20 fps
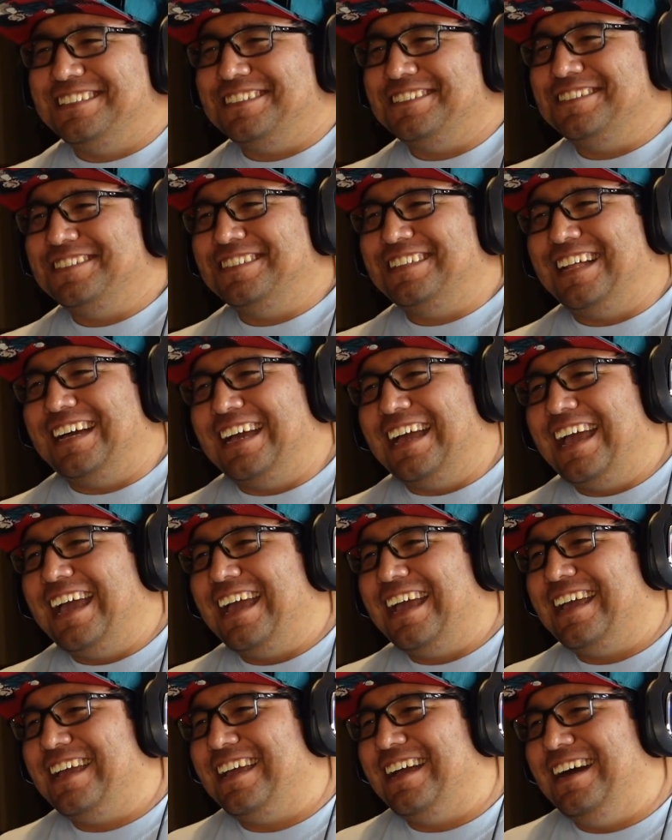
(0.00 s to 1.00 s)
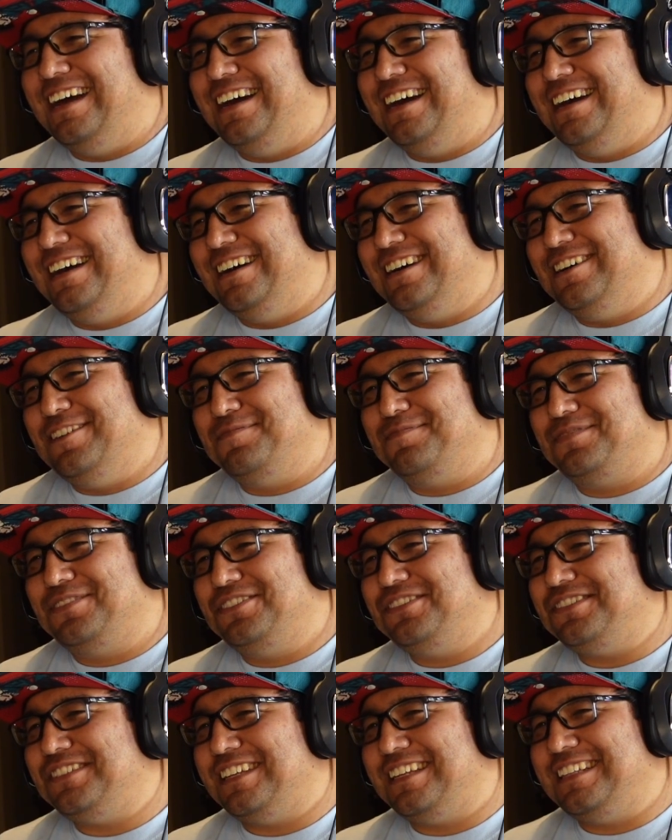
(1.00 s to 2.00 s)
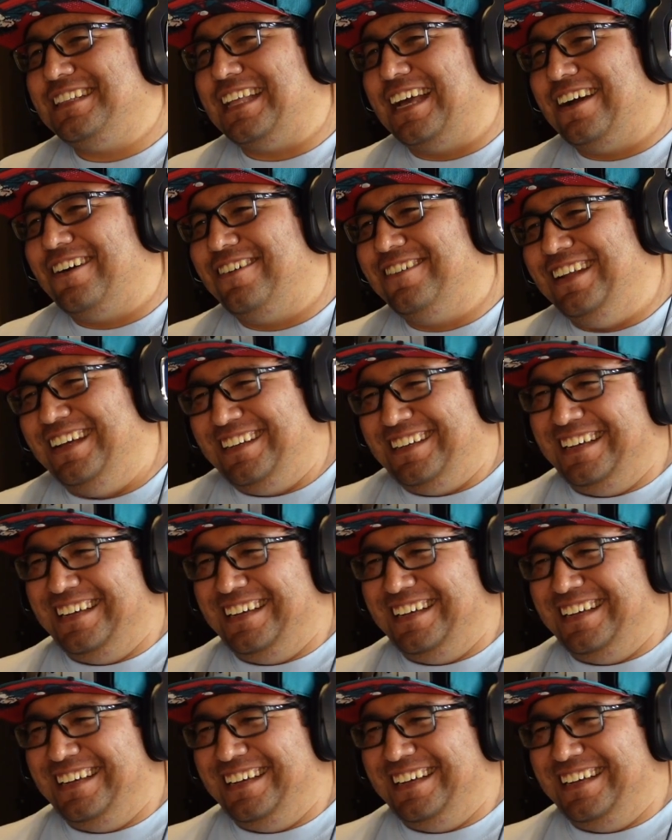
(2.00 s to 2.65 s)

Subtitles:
She was like, hey, you sitting down?